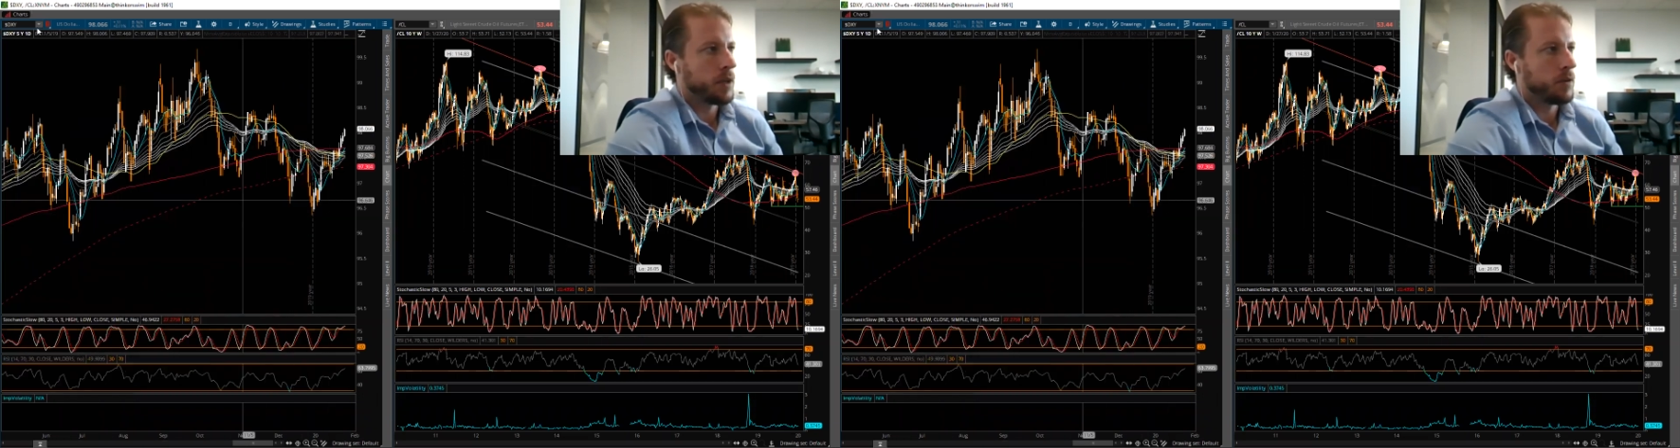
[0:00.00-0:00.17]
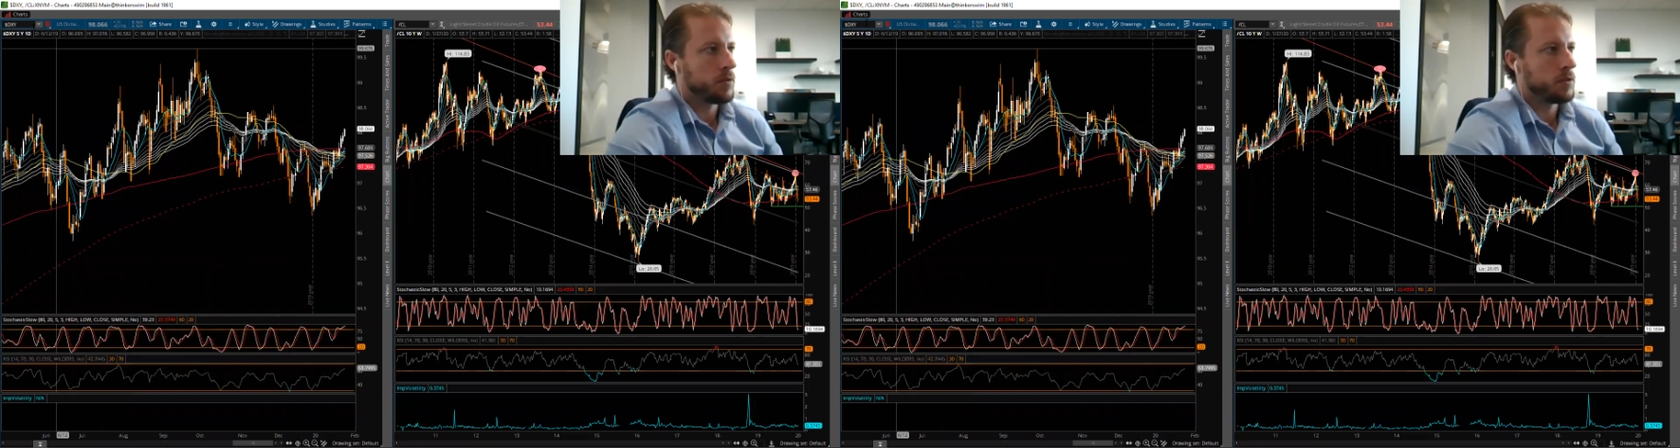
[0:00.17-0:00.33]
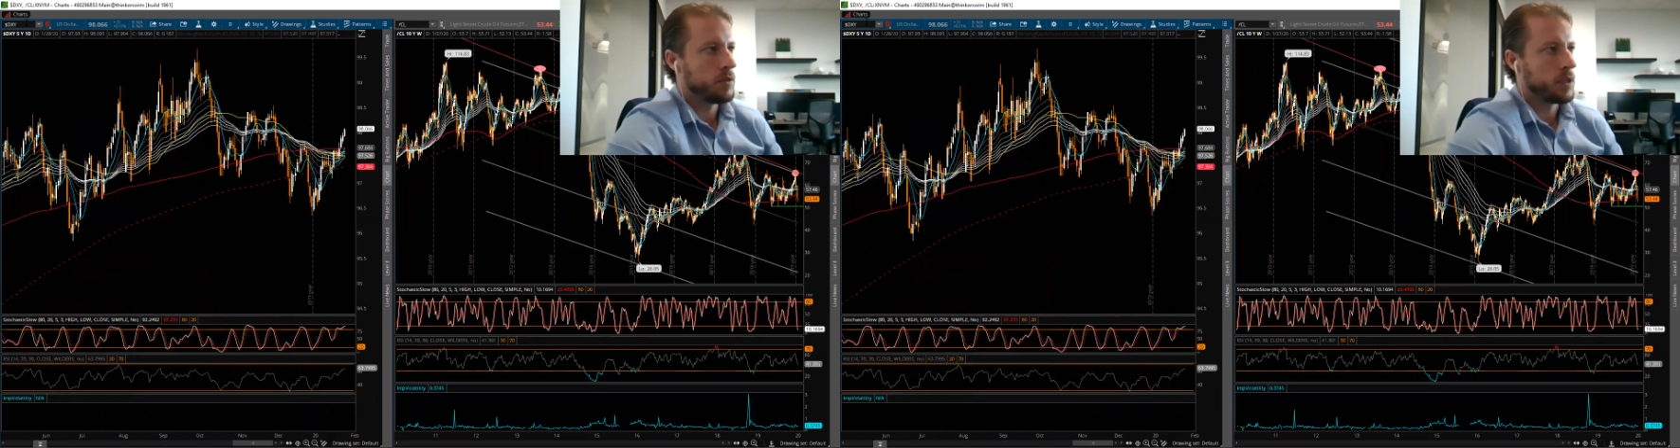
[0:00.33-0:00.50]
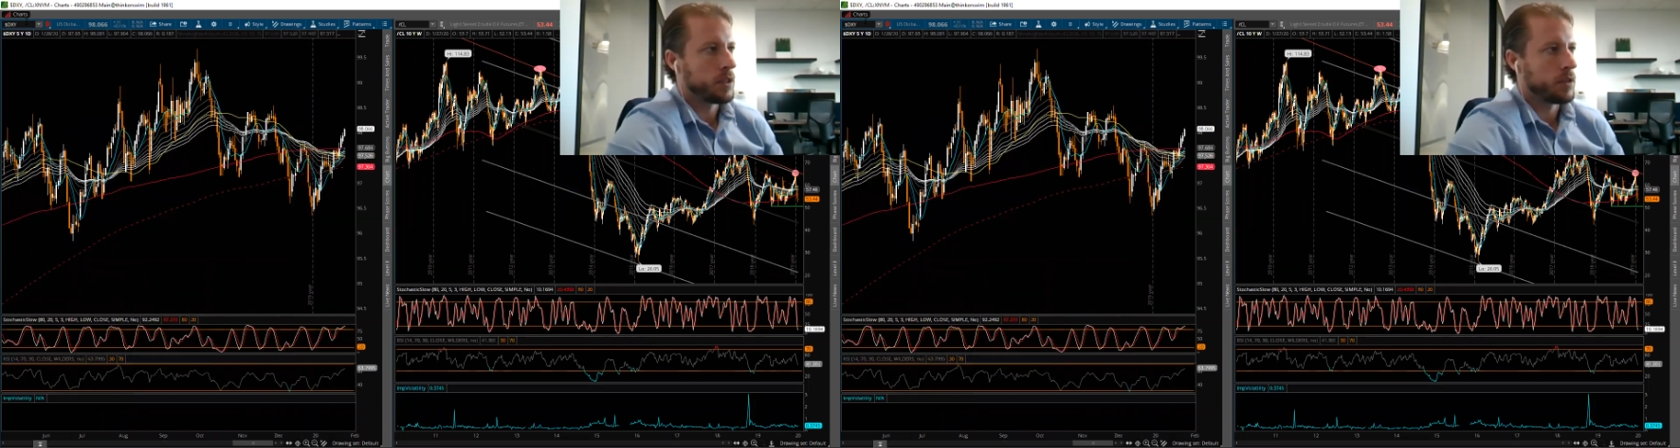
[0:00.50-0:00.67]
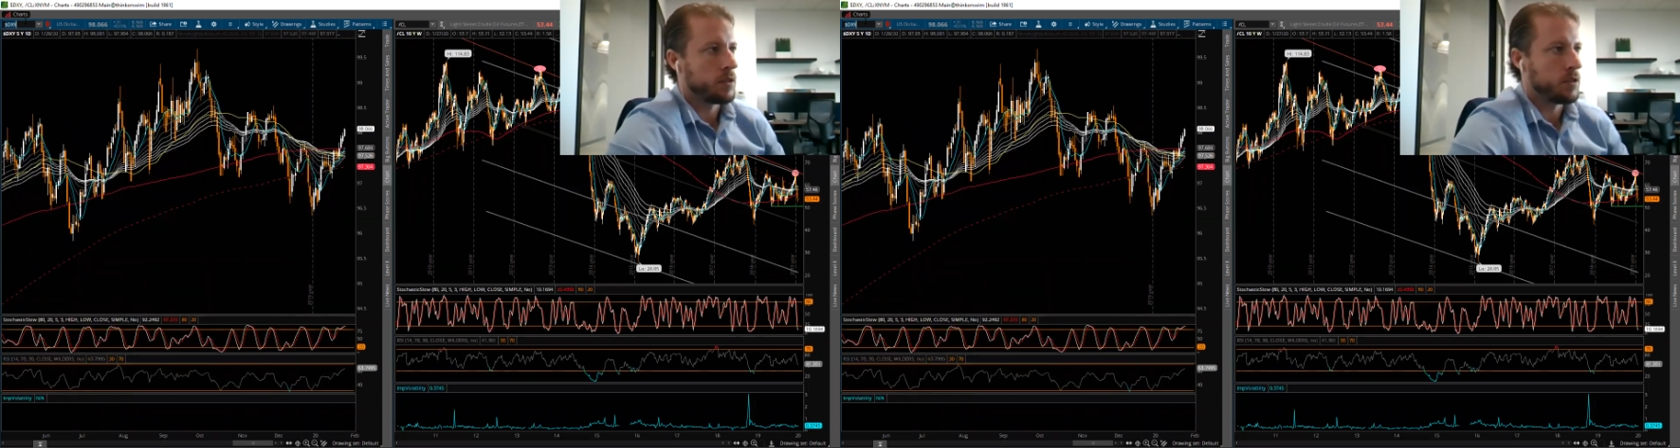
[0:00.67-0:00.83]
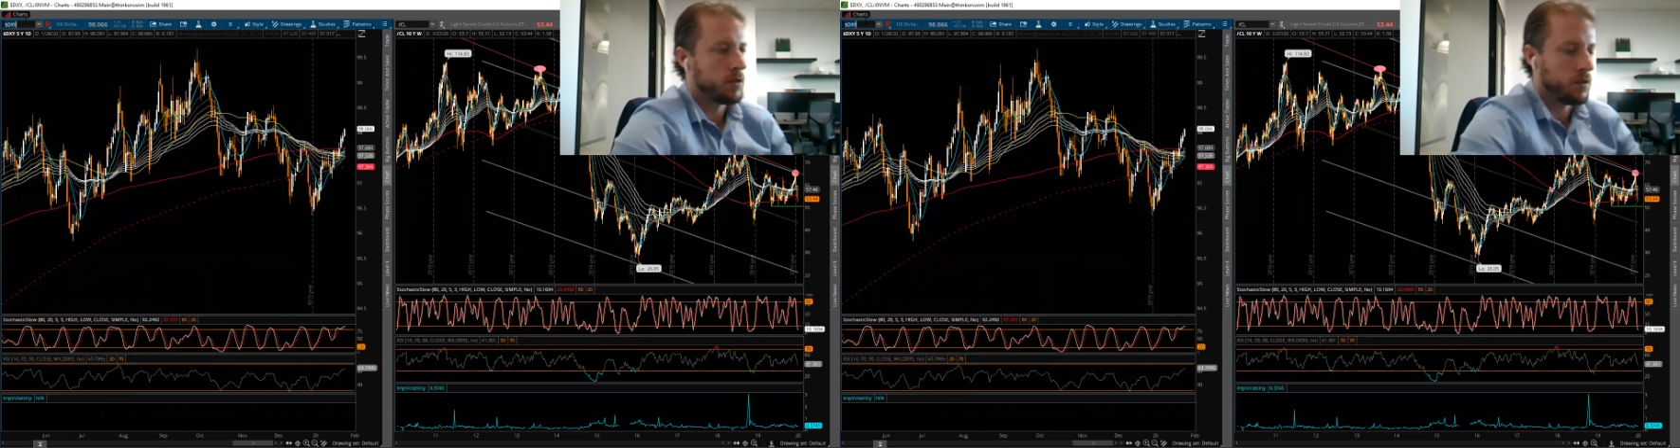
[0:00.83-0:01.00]
Now, when you look at
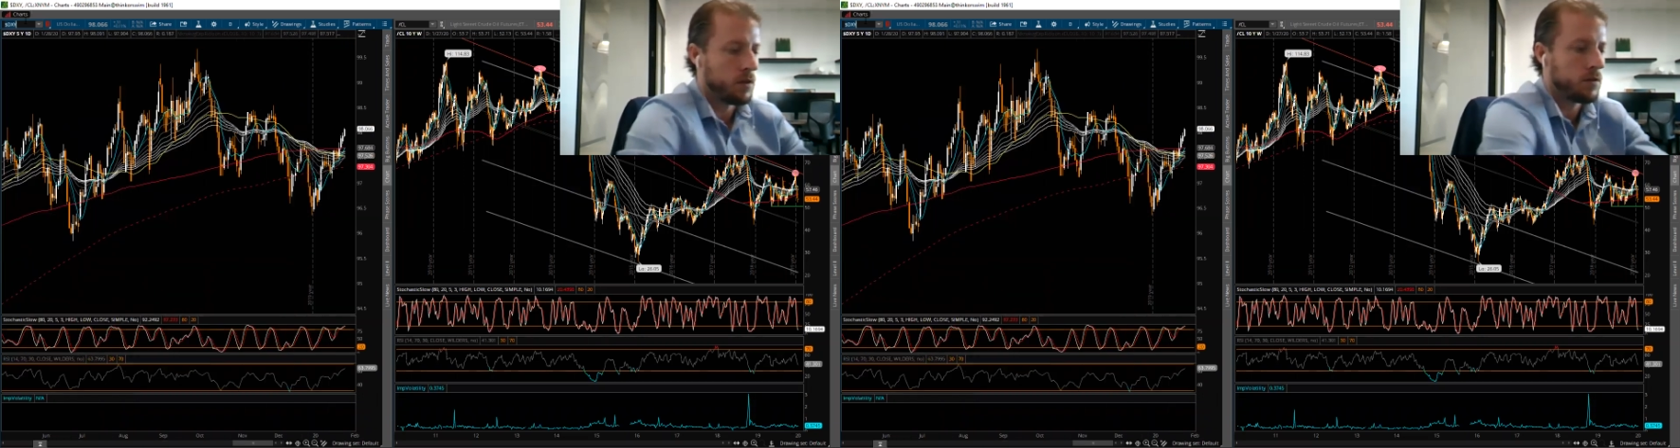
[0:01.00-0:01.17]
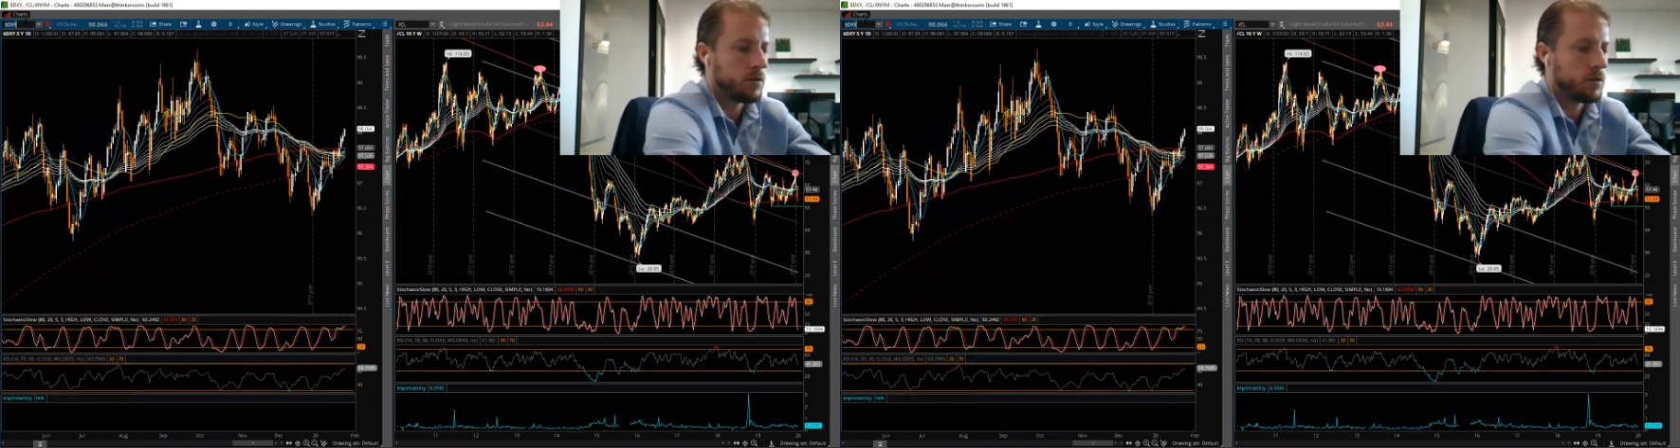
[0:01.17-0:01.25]
the euro,